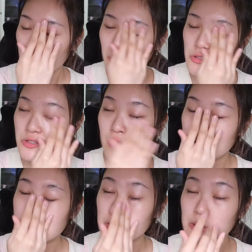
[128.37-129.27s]

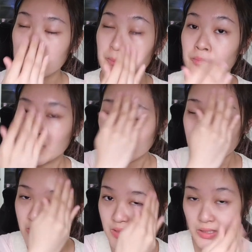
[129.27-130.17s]
moisturizer
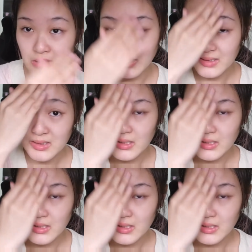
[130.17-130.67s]
because it does